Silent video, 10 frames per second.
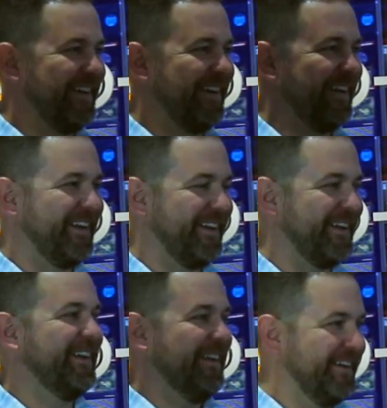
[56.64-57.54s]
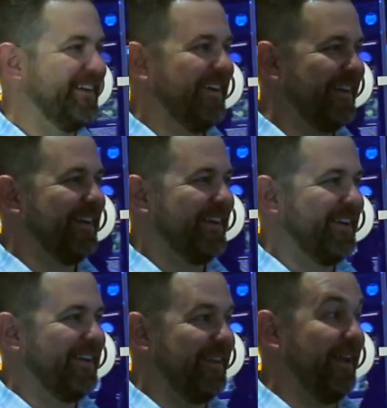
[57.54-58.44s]
when Captain America was written,
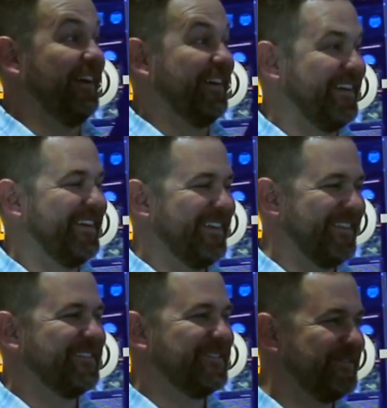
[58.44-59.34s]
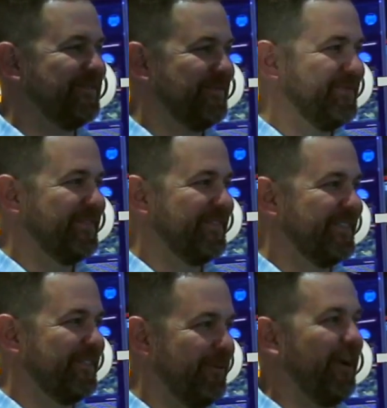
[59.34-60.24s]
they gave him a set of
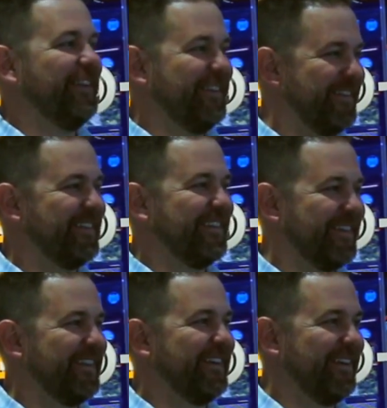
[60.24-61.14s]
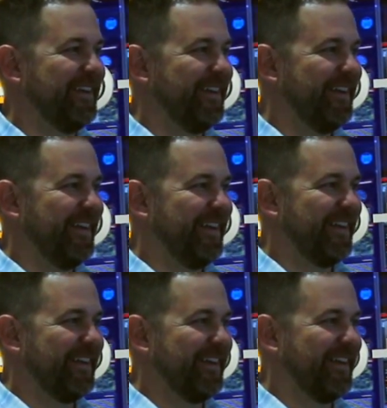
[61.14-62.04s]
powers. Right. I don't think too
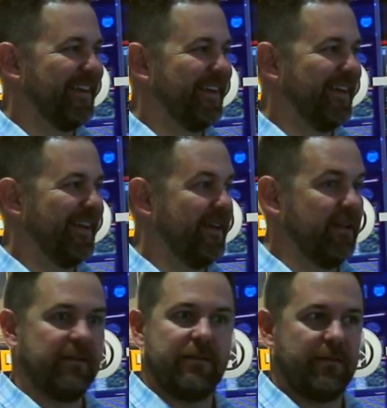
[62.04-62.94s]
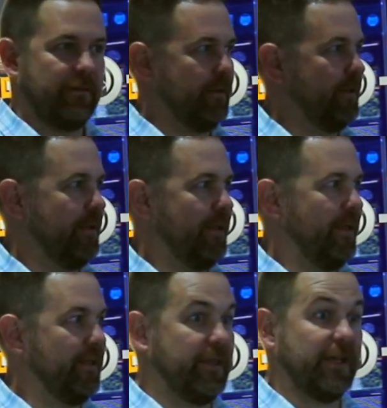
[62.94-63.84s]
much thought was put into the science
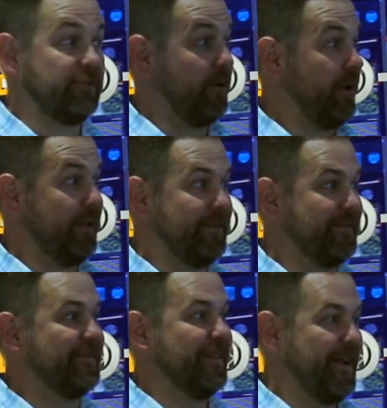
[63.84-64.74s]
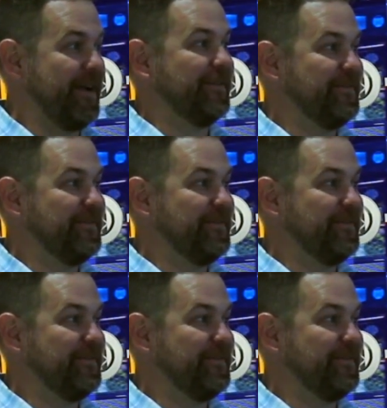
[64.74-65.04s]
behind it. That's right. But now you're